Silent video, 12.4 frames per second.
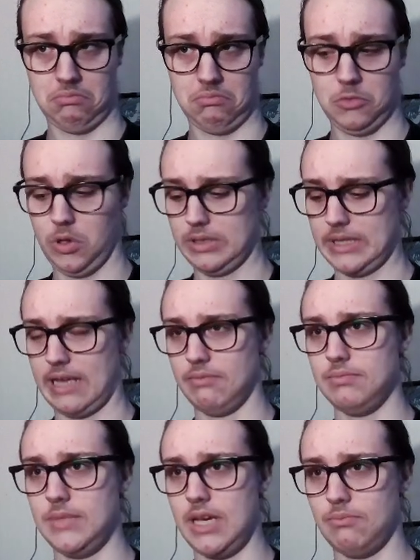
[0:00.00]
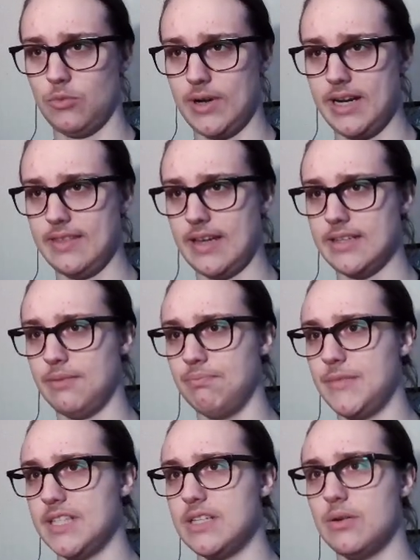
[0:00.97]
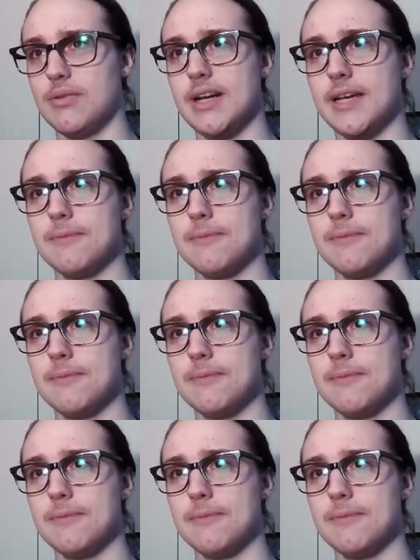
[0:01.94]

We'll go with that. Yeah, we're writing that down. That's how we're writing